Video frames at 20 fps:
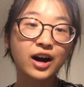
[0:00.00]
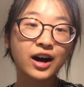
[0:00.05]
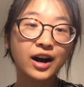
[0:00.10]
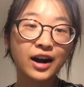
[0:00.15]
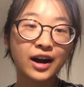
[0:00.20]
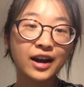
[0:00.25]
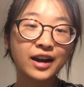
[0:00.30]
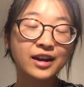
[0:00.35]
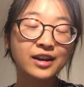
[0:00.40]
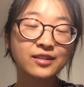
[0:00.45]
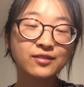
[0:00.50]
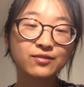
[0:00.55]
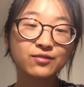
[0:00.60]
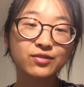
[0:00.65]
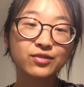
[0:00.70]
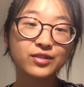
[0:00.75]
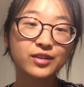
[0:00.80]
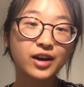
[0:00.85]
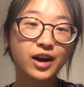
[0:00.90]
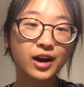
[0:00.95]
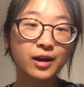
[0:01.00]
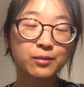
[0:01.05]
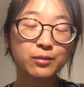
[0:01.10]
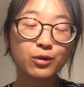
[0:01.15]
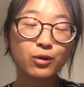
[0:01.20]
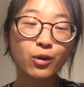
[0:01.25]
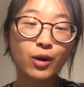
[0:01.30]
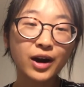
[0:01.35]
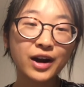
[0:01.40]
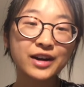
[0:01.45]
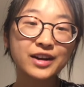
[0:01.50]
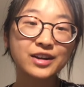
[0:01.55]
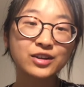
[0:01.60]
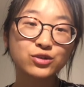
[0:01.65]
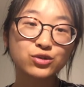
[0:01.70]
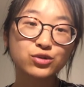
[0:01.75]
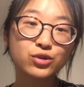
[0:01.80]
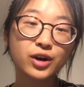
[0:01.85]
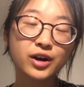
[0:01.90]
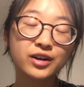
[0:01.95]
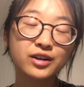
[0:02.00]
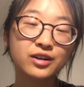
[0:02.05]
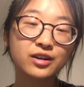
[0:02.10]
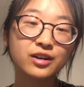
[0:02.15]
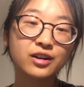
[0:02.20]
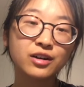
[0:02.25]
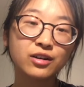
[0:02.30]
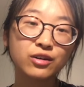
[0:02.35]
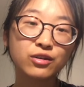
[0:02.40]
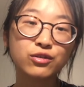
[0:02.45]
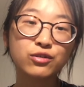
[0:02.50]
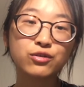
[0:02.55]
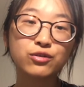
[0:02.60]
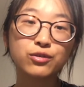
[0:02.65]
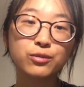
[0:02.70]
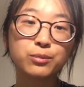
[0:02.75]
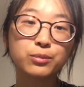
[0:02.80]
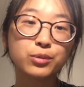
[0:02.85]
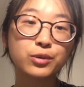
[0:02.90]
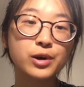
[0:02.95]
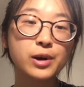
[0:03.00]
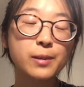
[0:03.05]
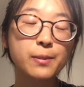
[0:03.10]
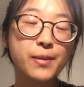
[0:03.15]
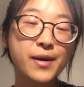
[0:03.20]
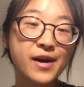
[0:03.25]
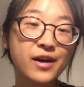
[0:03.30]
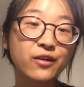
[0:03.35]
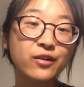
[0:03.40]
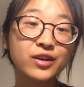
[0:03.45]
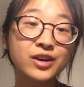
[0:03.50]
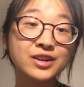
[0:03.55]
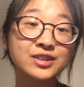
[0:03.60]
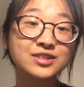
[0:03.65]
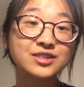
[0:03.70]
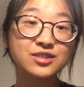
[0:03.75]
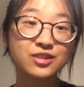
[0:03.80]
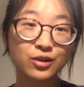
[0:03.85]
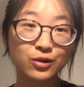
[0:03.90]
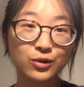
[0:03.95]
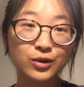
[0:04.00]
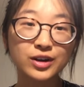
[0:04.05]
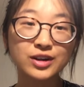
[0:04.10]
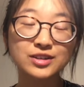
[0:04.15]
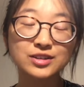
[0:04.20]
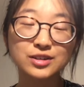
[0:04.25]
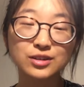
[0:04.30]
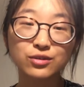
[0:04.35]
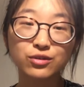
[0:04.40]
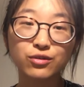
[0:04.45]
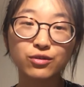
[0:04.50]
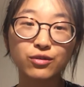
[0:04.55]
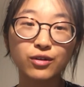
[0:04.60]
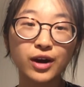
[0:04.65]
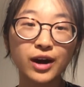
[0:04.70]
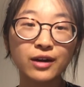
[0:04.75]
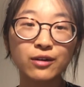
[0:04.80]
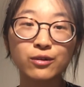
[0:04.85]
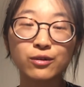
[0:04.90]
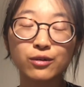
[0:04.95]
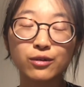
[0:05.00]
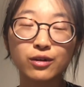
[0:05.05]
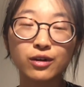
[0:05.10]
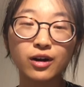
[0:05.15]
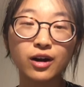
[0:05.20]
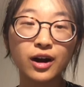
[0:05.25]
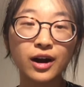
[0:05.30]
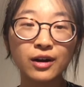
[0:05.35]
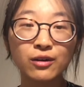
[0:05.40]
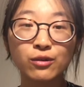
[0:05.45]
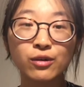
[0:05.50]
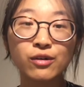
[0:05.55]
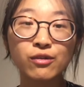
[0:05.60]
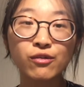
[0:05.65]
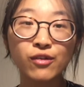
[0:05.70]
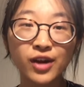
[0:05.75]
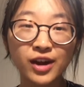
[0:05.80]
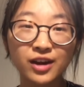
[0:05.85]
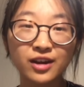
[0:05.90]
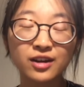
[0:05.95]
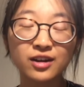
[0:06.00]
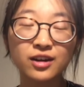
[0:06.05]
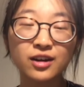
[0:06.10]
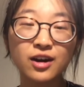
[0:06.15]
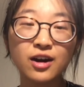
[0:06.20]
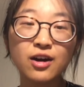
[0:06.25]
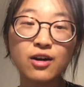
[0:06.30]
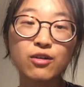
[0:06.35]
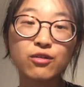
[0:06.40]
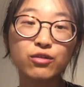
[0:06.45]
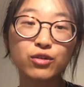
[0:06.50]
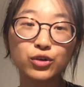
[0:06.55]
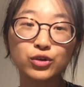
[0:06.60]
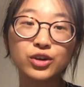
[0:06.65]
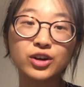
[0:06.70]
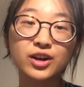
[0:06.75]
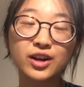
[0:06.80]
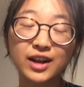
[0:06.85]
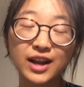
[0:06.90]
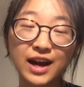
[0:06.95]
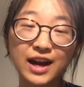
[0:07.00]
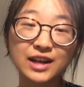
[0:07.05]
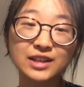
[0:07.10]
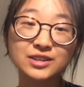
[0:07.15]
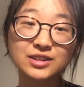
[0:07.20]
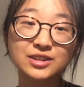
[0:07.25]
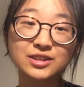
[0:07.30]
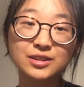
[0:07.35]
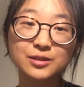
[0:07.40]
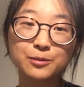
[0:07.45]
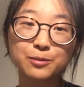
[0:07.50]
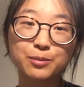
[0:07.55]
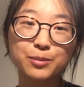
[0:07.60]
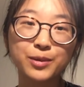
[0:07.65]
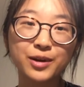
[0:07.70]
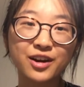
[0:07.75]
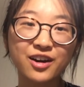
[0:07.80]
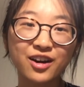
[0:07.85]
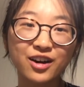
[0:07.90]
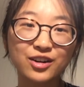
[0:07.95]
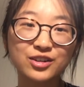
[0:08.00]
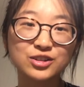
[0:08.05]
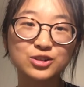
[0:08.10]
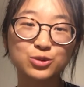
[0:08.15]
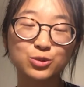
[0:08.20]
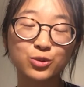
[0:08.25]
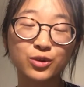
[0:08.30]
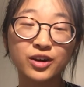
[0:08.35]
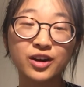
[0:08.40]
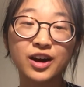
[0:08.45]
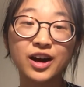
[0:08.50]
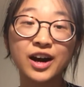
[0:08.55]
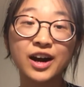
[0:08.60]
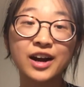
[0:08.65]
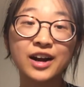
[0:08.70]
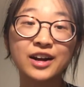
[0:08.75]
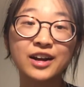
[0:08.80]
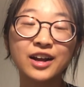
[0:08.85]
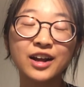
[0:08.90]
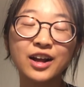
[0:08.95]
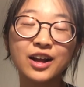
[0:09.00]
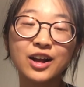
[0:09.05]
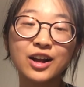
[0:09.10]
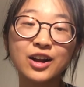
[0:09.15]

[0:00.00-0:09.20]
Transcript: I I'm quite enjoyed of preparing stories I every week for the class because when I